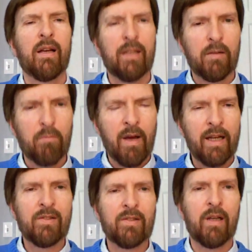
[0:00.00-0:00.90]
Did
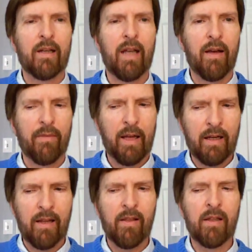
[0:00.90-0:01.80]
mindset have
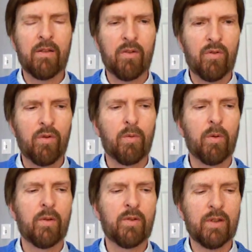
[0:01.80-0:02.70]
anything to do
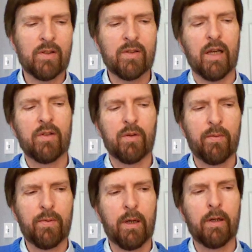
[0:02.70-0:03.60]
with their success or
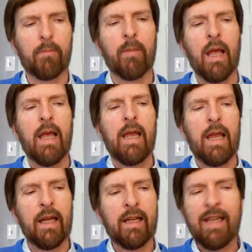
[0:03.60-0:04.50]
failure?
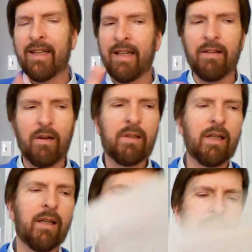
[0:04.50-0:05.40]
And again, now, okay,